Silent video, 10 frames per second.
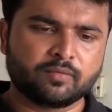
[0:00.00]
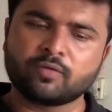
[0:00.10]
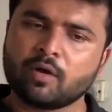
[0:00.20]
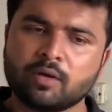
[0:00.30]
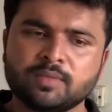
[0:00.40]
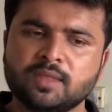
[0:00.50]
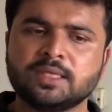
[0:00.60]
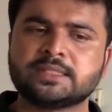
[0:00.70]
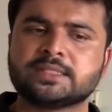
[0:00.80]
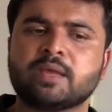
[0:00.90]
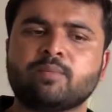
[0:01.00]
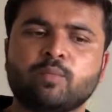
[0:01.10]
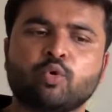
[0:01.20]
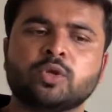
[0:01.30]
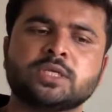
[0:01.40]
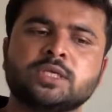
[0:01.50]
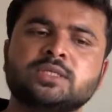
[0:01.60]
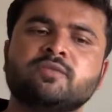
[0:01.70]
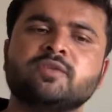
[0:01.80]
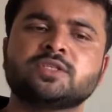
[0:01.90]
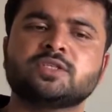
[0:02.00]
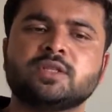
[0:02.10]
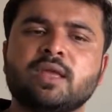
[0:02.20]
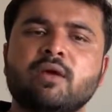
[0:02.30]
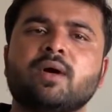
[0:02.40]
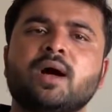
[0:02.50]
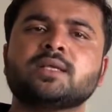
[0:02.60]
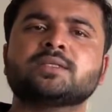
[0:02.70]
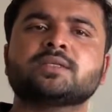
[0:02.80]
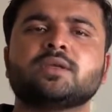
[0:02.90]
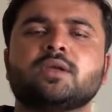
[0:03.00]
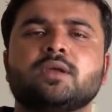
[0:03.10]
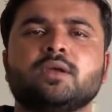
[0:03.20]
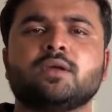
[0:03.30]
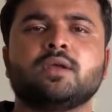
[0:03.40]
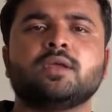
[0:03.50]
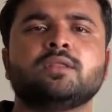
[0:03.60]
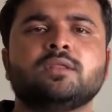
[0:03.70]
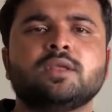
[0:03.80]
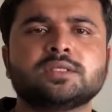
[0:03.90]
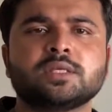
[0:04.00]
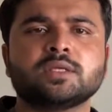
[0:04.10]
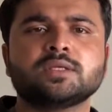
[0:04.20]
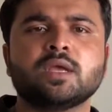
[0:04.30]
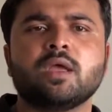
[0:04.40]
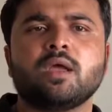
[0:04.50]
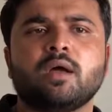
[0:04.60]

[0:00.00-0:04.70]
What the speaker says: from these type of questions which they have asked in these years?